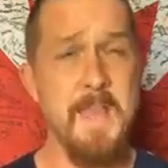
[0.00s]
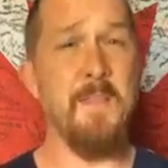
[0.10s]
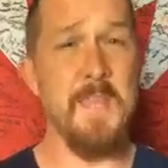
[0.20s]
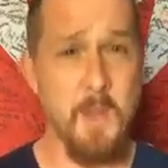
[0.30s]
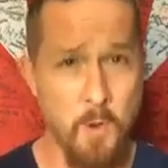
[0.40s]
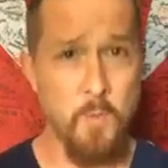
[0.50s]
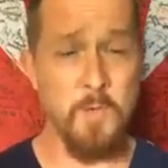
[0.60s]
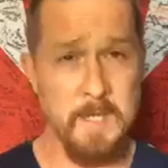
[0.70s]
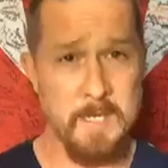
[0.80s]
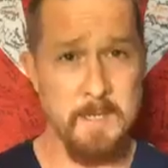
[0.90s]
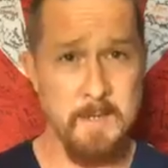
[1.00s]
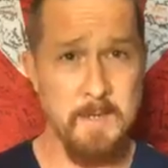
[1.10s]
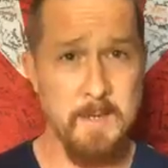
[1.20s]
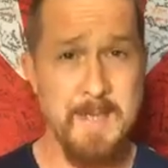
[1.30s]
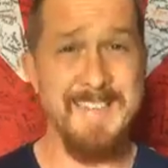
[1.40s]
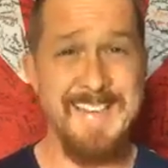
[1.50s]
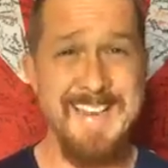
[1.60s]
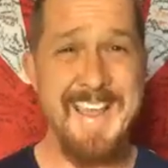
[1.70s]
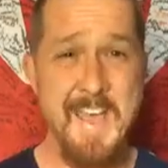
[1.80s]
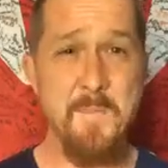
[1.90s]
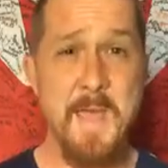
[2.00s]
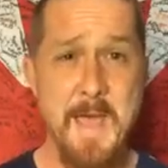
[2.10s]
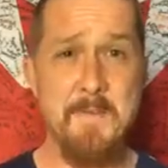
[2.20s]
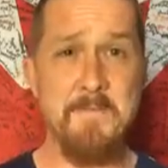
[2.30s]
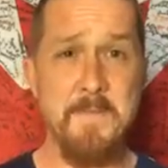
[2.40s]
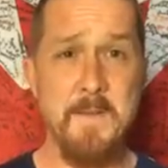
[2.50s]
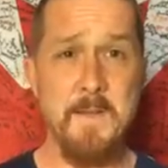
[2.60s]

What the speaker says: the only DMFK.